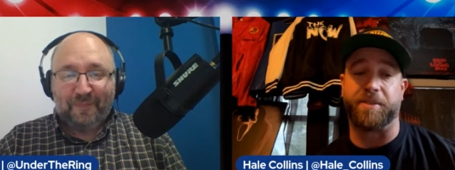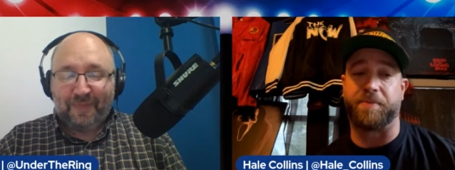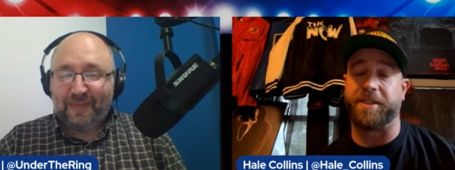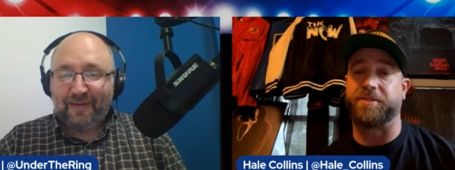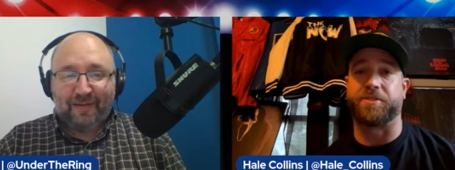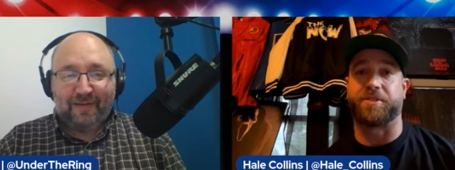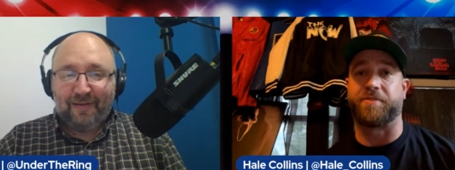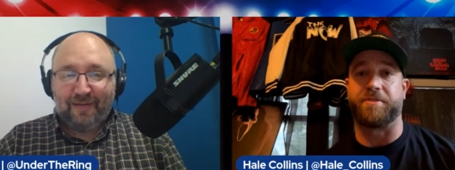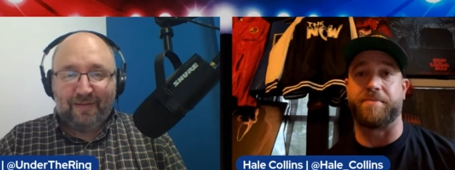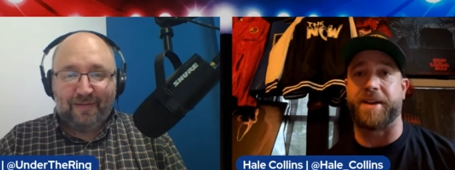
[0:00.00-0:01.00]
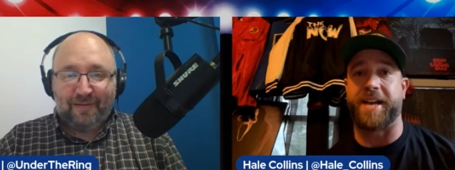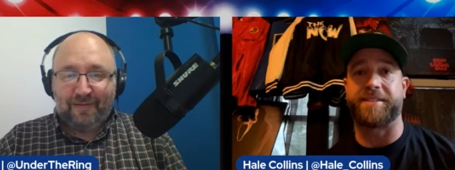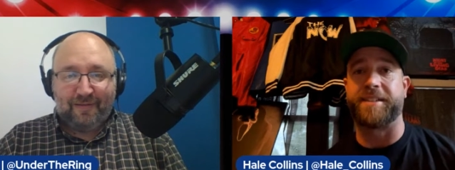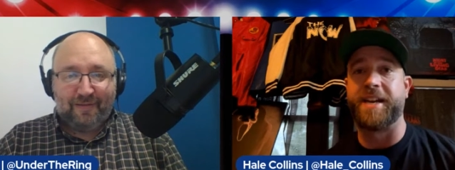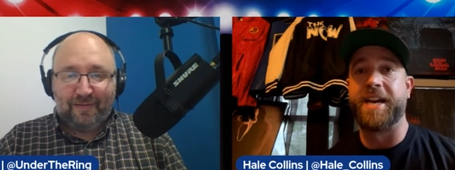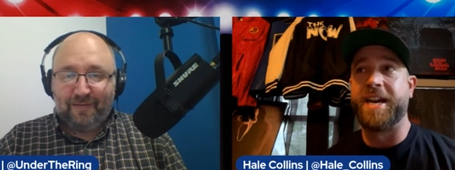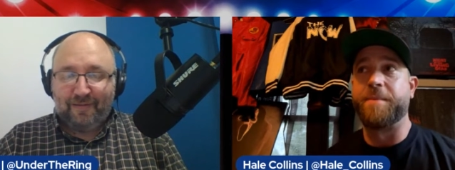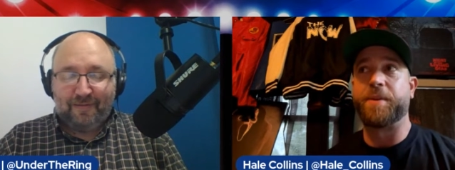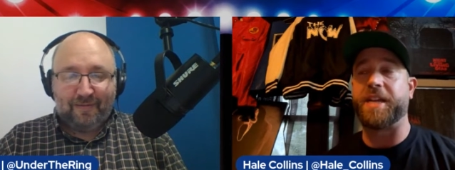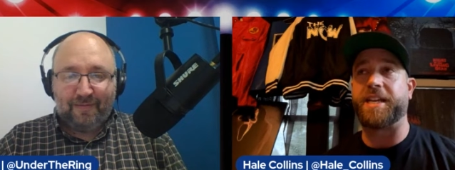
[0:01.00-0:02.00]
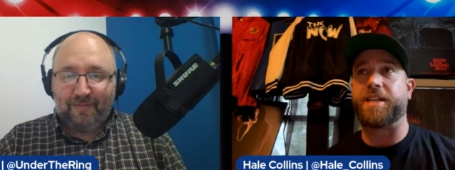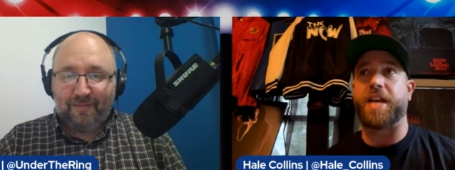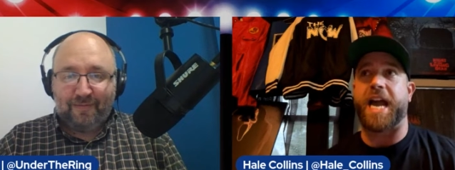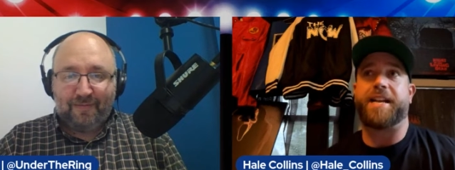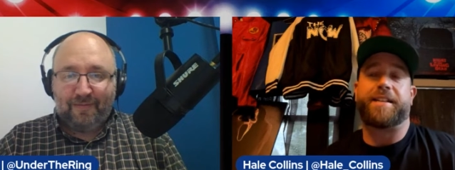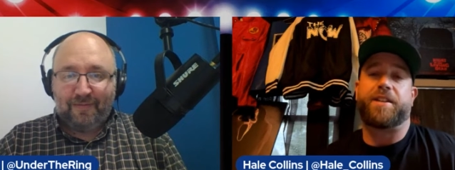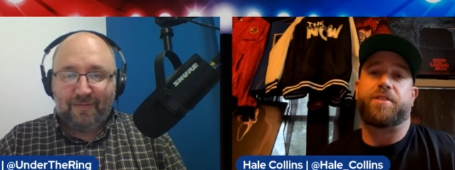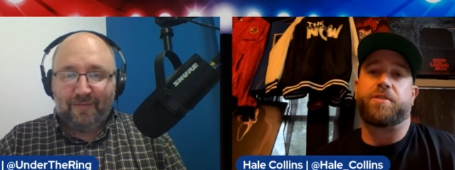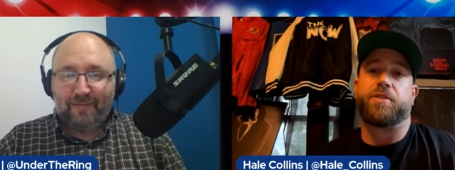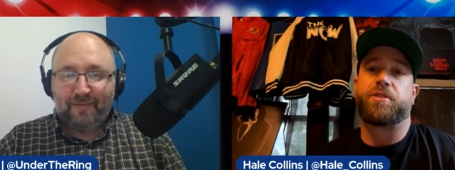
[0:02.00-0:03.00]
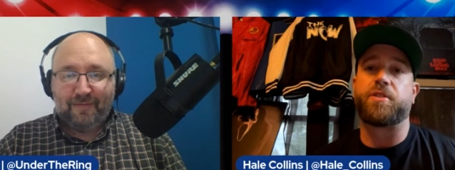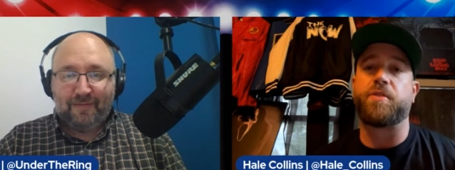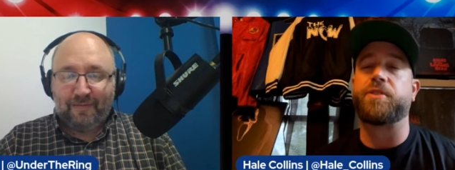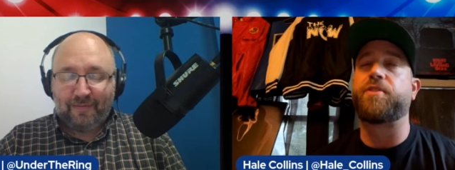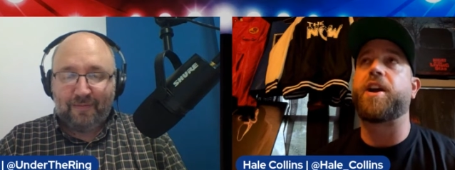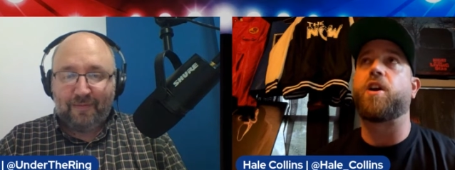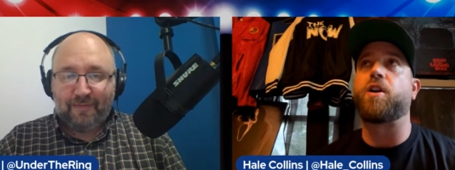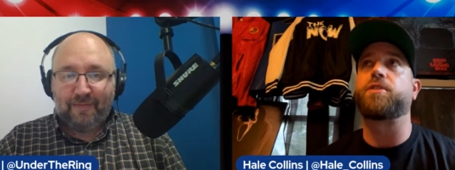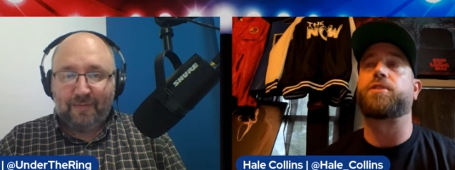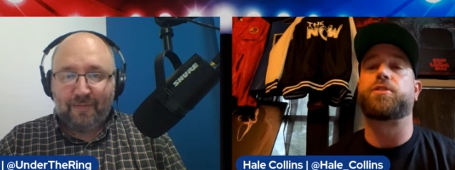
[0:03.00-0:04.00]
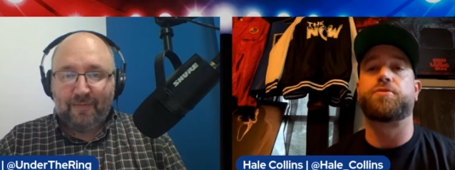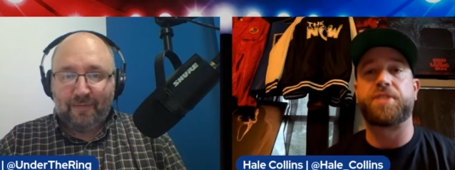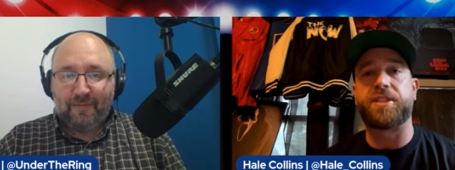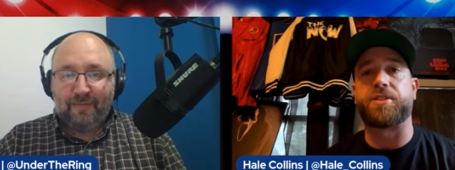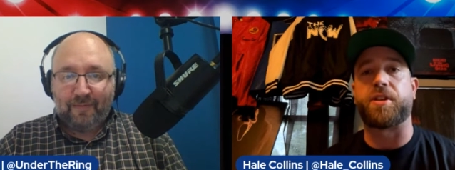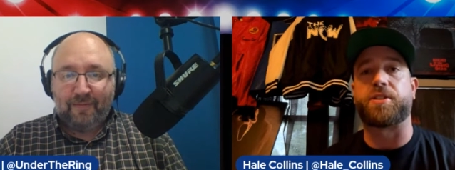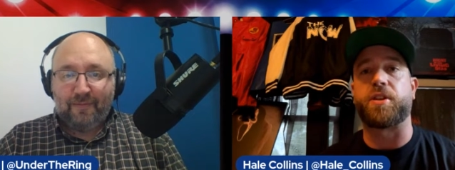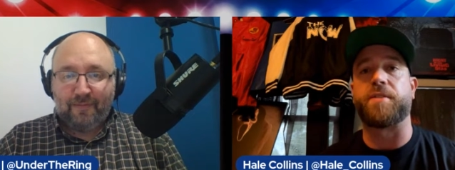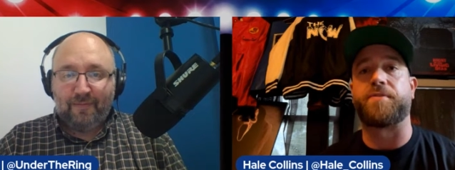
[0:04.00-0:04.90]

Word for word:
Speaker 1: something interesting from the past. But like it was very hard to do research or